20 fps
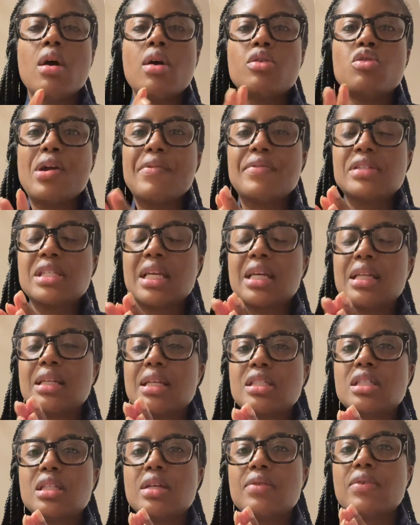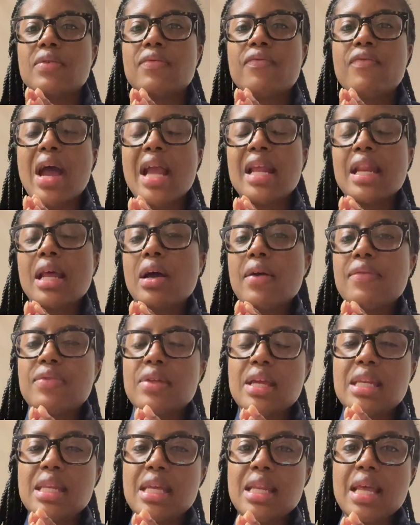You have to take initiative and find out if
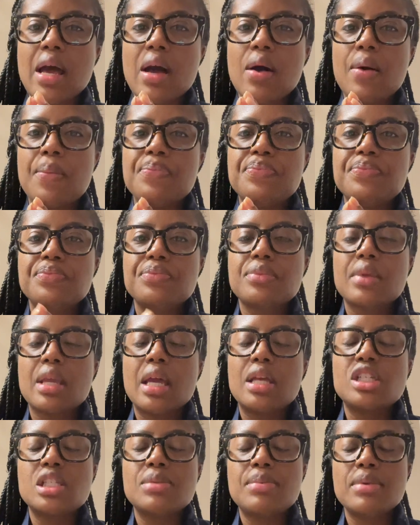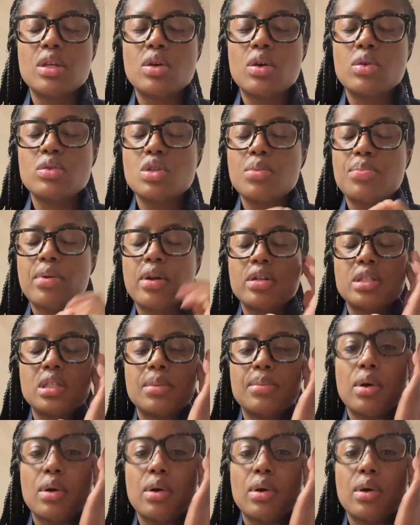they need help and just be the go-to person.